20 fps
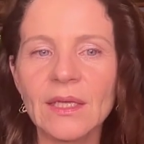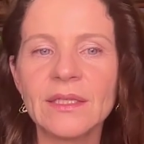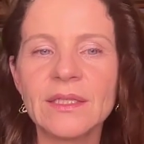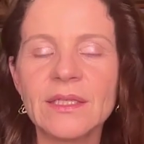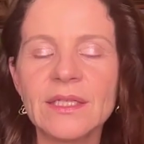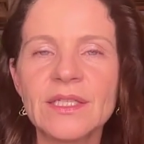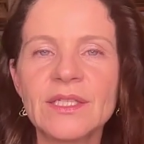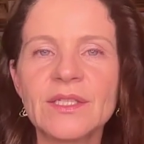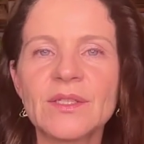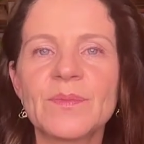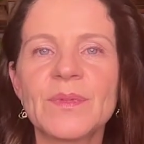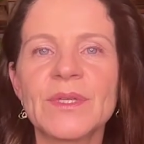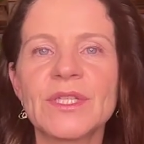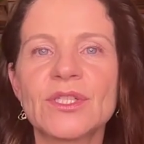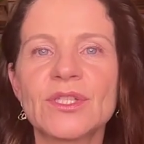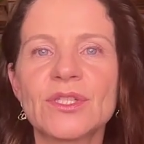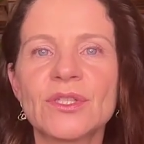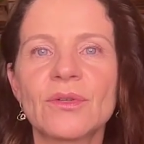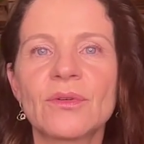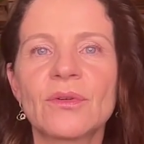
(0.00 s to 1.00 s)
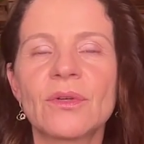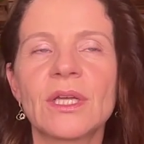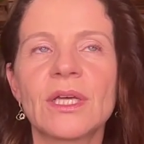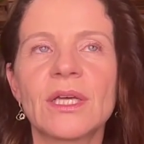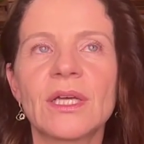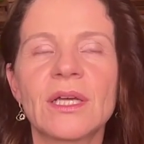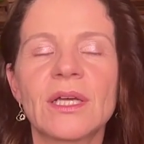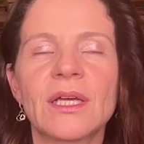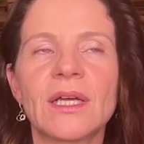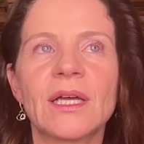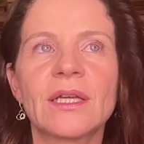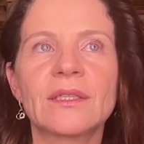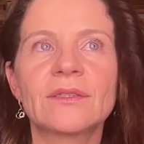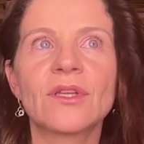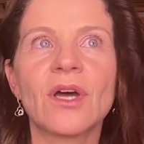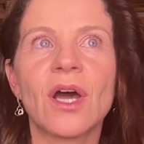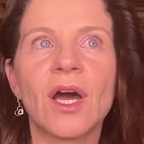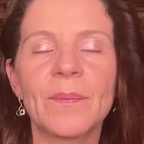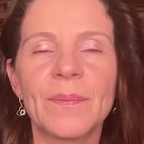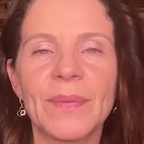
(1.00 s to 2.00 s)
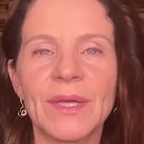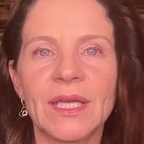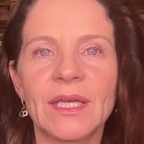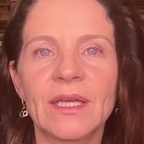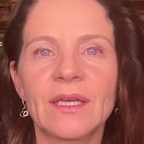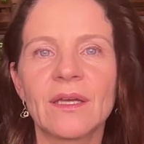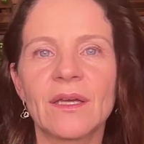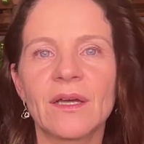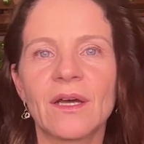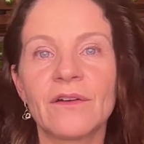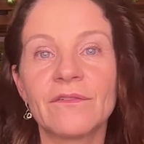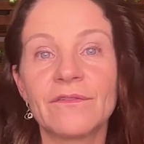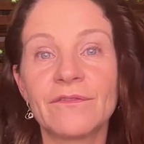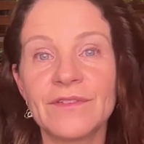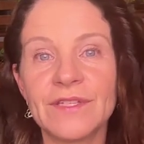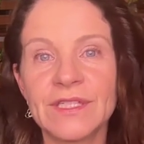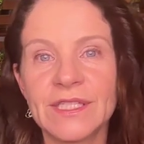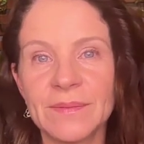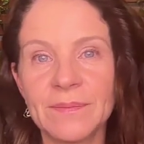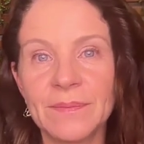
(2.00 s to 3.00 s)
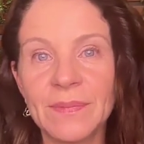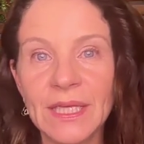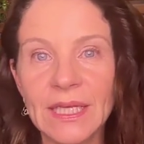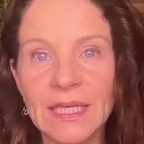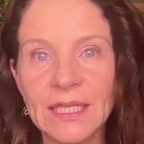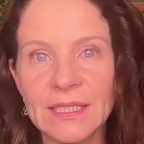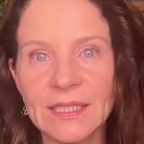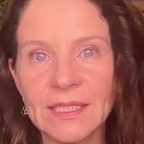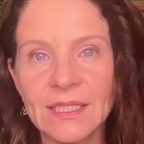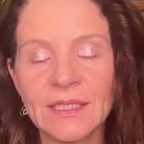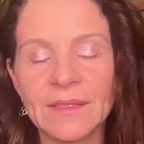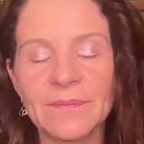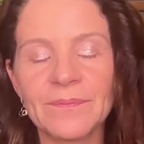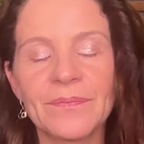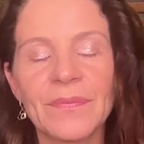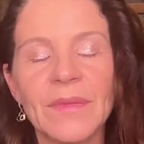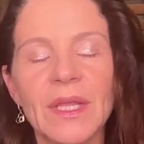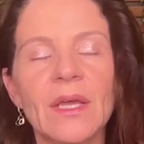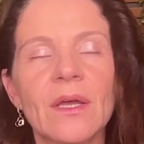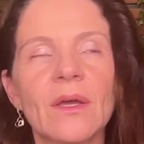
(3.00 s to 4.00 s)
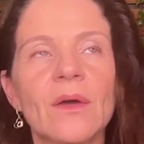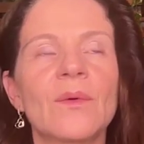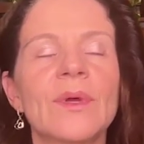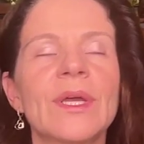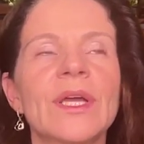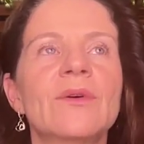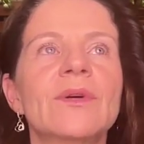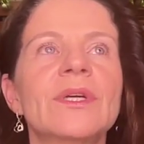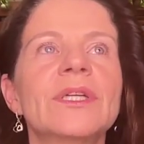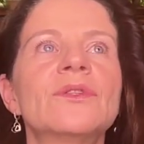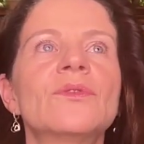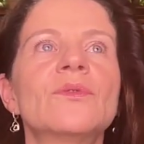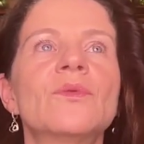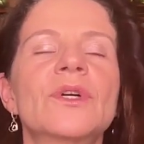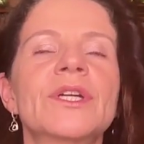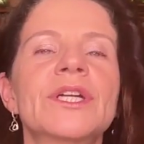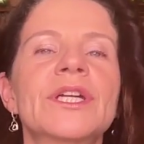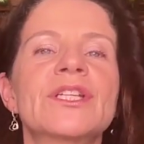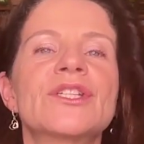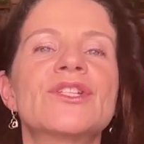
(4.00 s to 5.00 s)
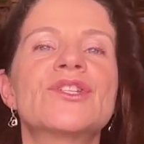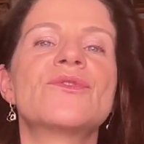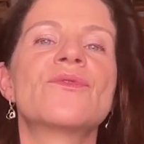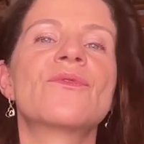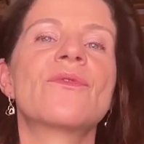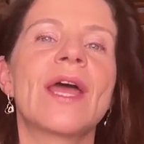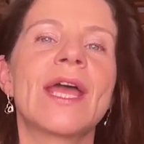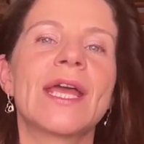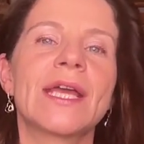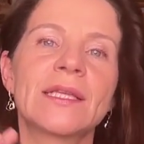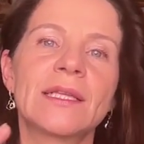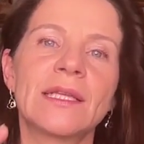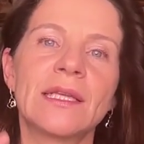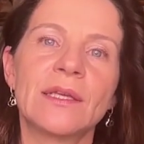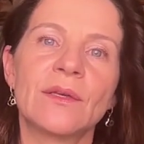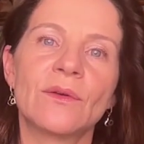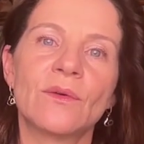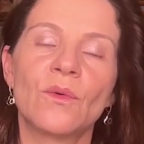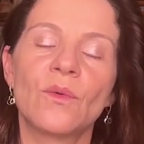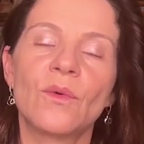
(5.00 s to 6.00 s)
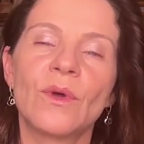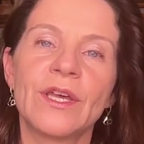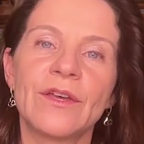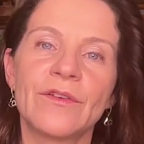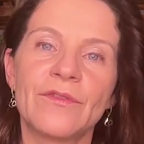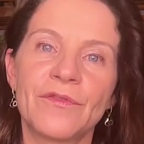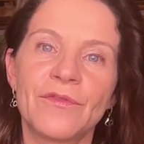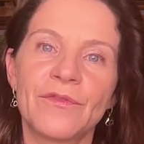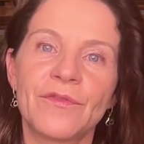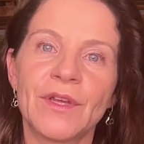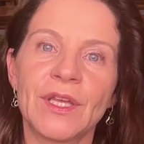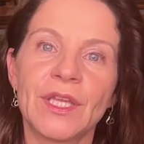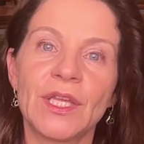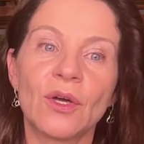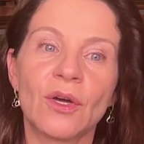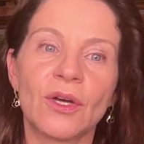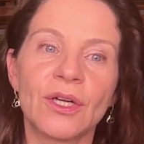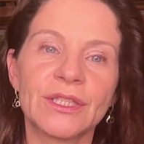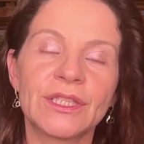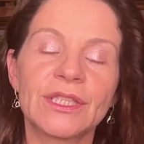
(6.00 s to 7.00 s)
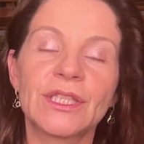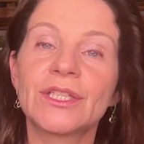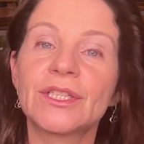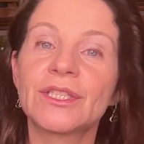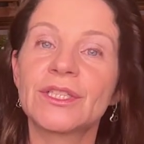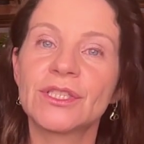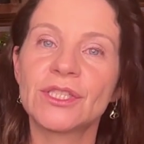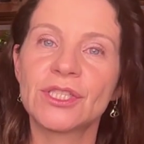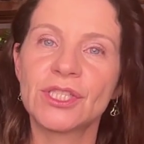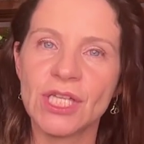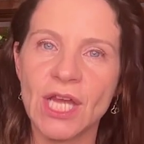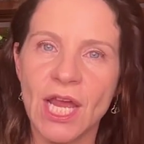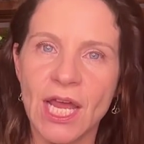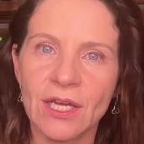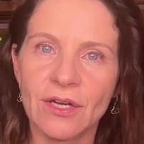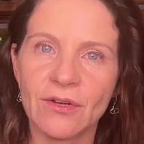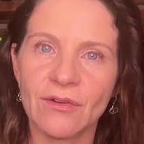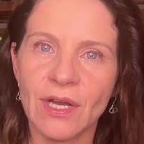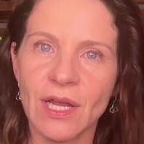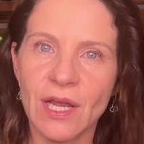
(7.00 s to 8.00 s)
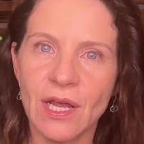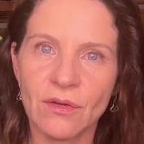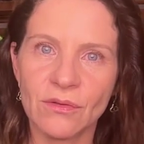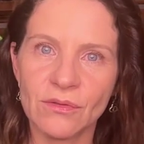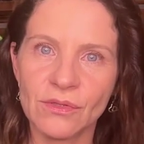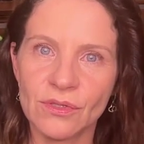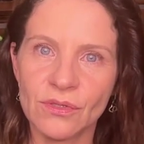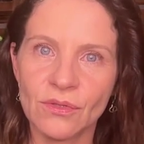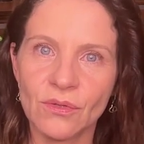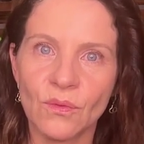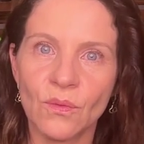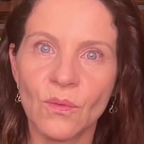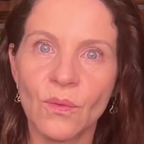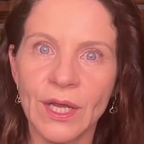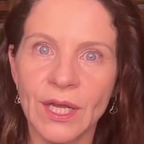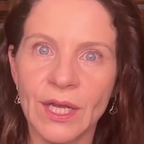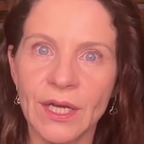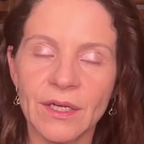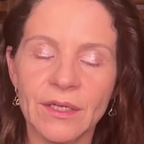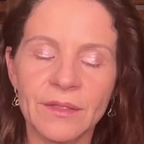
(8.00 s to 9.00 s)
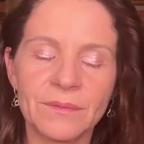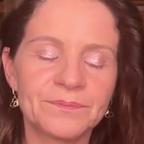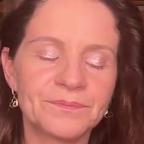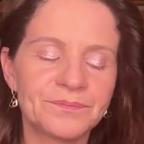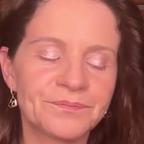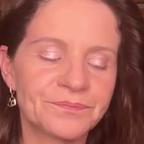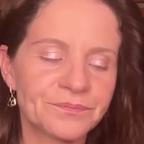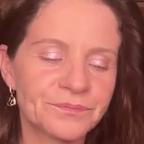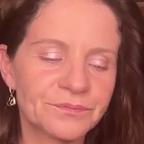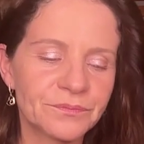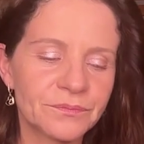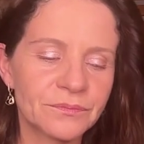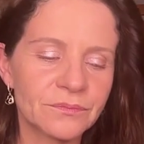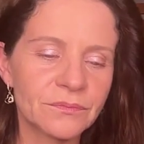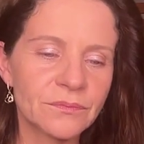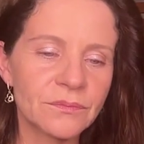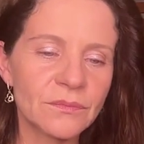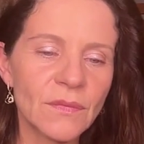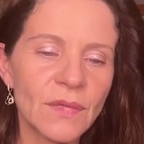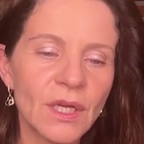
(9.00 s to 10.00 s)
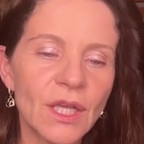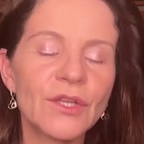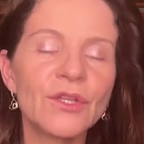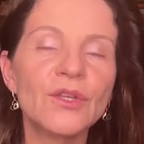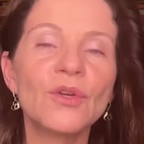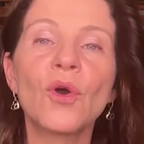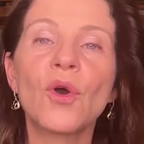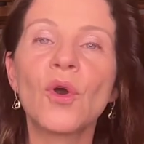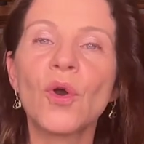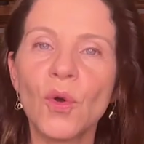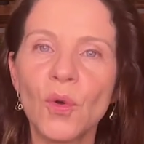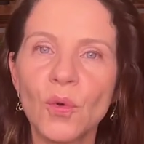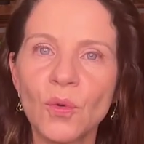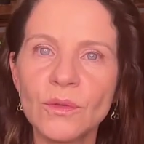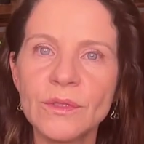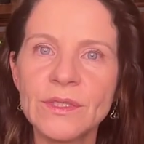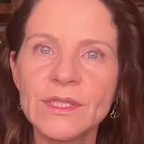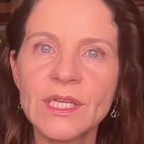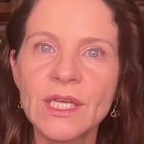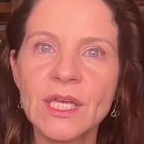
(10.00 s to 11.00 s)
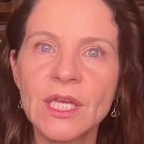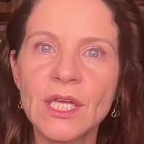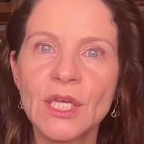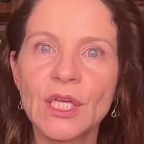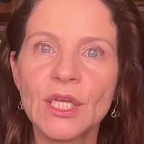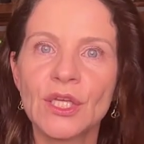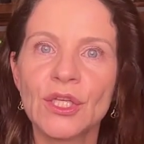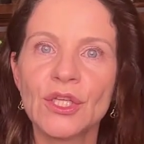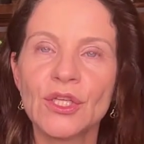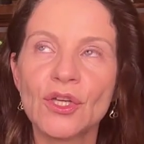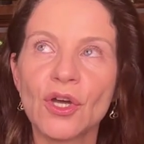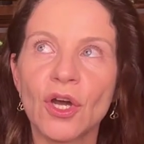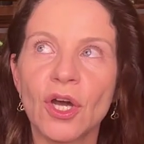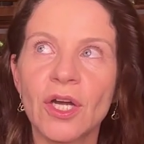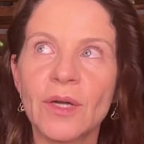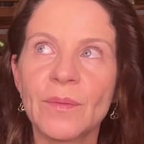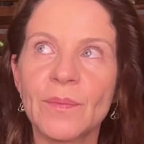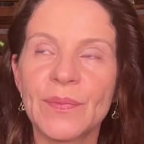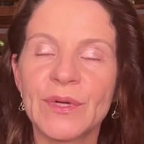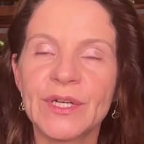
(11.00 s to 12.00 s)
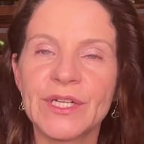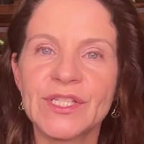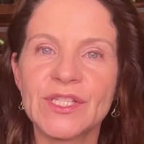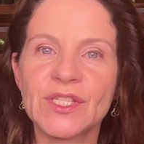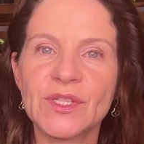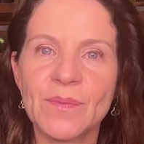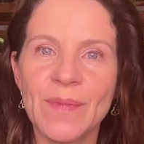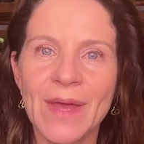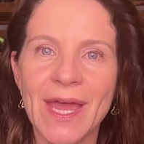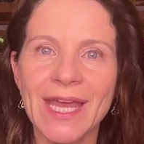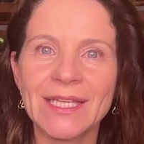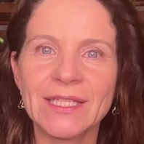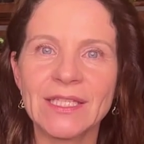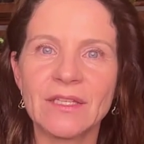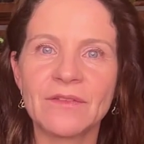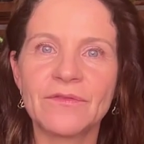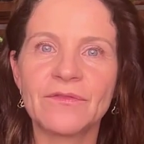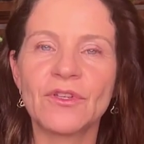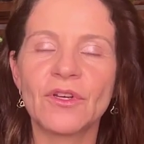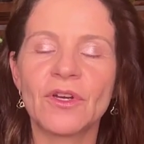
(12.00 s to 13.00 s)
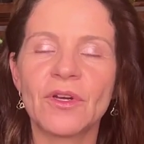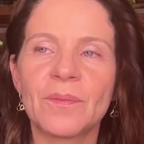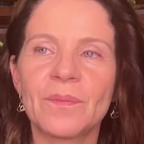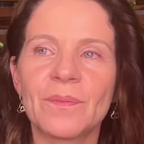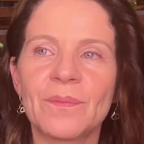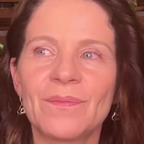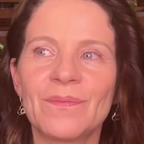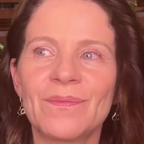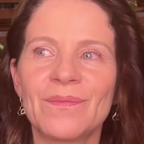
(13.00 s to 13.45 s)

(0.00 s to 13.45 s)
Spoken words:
This particular topic of visibility, we're going to work directly with your third chakra also, where you hold your perspective, your